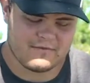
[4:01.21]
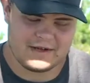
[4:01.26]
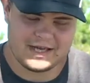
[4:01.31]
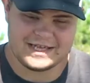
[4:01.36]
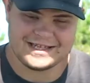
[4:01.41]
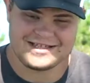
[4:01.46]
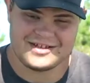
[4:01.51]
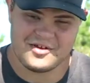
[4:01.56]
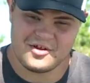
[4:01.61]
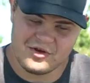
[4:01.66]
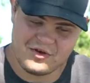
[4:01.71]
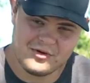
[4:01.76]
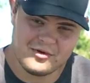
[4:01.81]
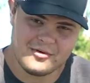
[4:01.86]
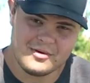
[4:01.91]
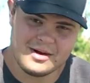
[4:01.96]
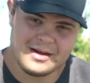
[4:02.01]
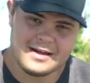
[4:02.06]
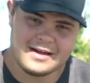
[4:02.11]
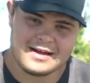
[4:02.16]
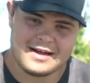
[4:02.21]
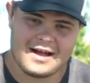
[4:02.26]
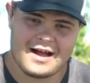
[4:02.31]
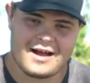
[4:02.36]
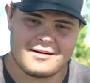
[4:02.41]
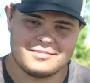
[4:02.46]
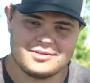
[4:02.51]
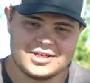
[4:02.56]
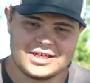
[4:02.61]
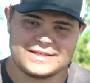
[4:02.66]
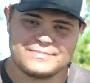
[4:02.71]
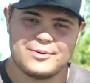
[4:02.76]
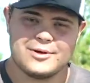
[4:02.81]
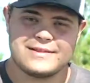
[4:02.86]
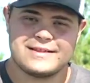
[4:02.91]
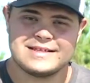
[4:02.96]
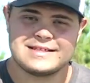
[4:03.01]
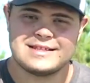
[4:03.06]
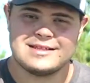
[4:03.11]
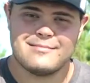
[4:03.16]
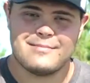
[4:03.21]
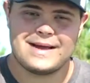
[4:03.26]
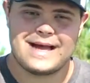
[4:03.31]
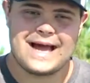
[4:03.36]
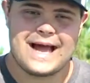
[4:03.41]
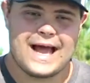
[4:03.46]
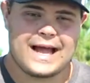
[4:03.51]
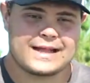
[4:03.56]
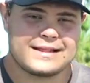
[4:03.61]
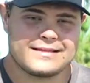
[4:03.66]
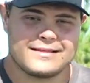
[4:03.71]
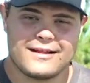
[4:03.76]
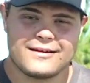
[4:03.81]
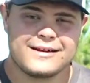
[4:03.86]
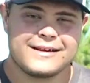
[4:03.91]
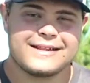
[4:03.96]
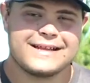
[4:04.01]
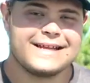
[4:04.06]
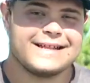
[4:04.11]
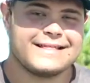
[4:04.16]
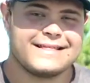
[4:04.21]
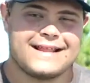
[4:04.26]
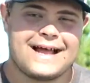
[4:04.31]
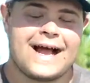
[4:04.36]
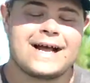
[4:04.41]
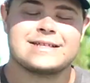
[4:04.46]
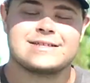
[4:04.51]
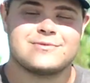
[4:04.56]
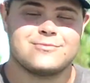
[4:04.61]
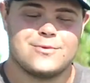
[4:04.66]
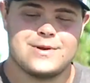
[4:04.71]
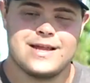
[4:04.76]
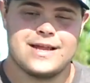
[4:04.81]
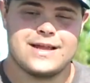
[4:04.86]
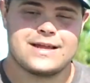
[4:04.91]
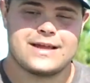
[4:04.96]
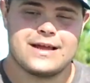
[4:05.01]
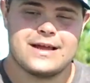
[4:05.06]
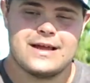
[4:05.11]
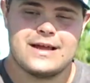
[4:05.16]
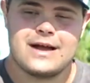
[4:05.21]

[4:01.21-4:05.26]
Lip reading: V2. Just put this in the bag literally last week.